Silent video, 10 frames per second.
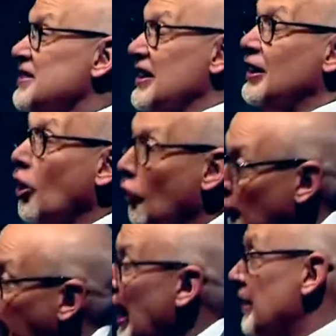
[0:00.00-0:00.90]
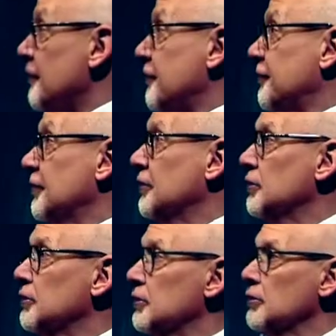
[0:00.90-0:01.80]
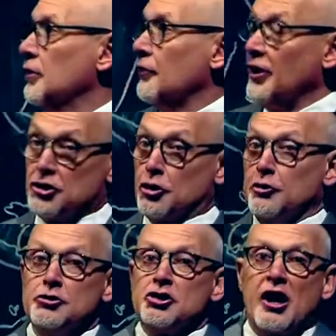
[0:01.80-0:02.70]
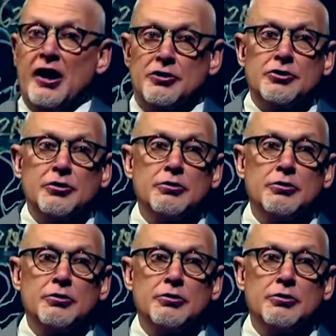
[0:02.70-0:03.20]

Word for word: in our life that shouldn't change.